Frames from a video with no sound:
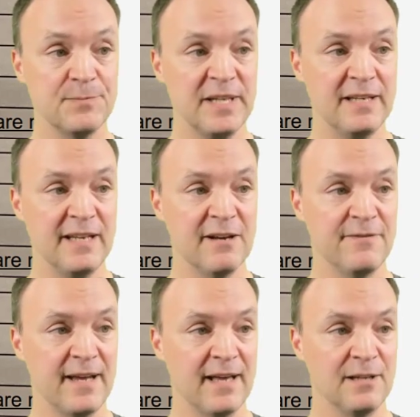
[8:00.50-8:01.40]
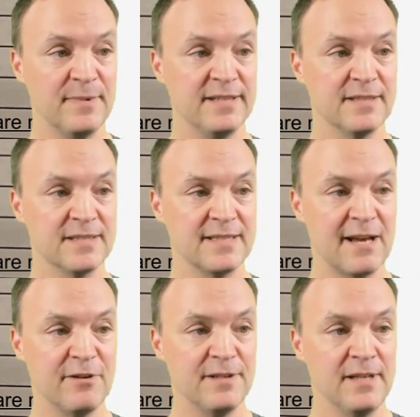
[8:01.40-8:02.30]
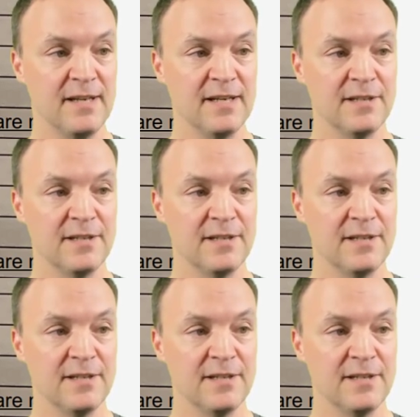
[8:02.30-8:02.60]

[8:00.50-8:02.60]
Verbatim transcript: this PDF element 7.